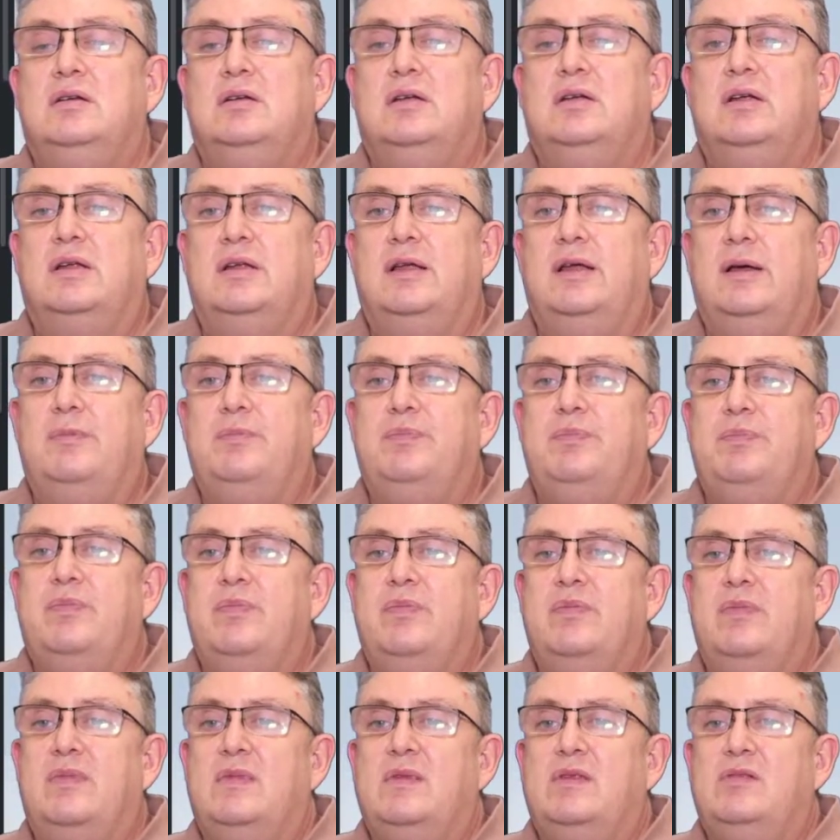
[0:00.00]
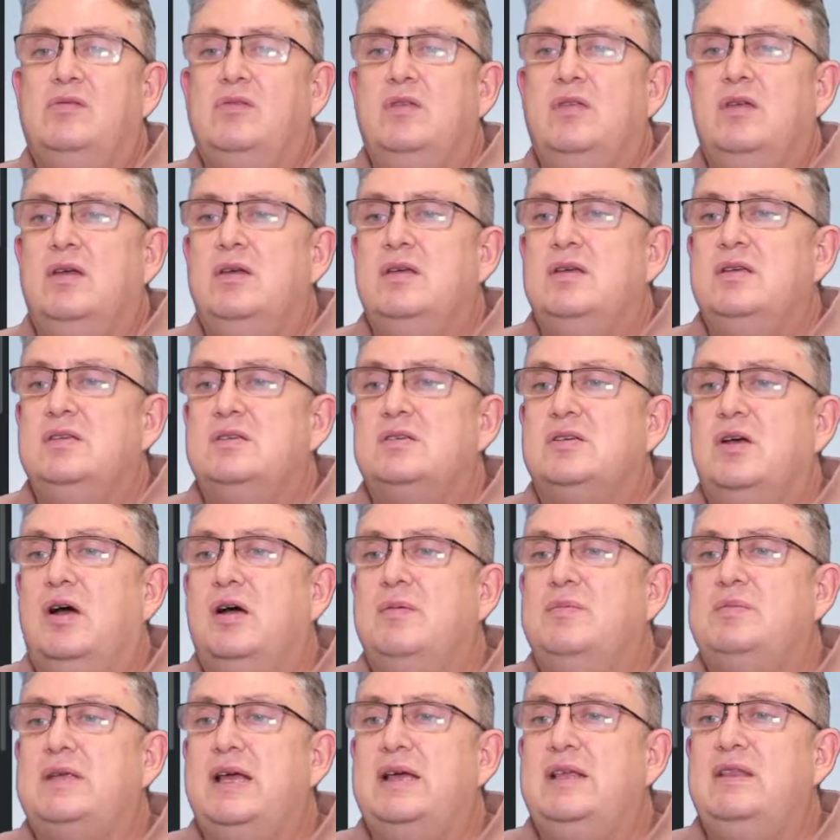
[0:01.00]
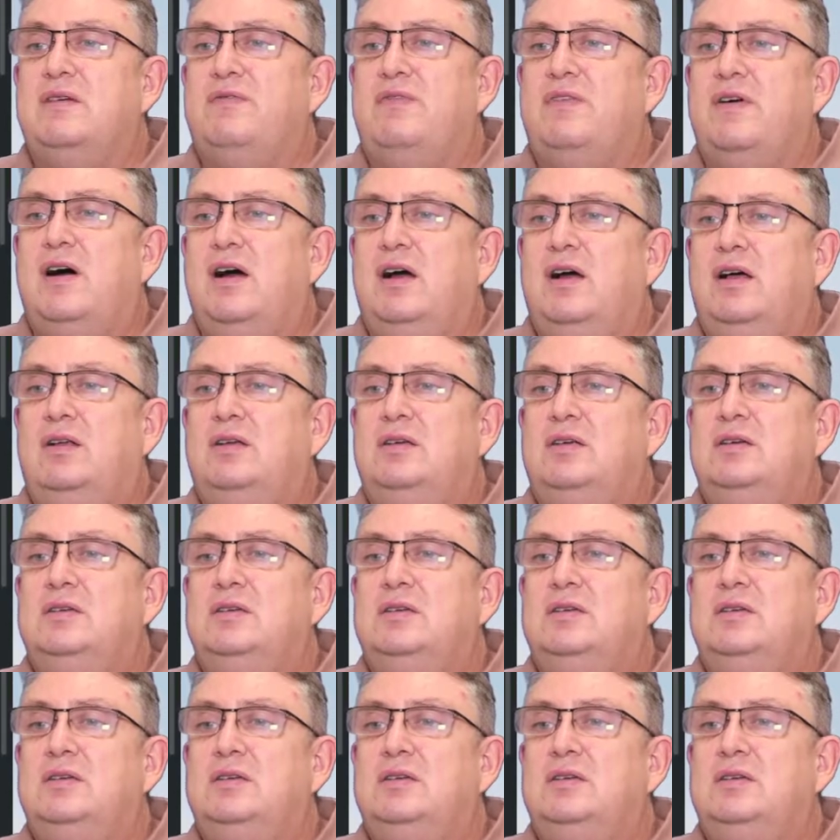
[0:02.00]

Yep. So update the file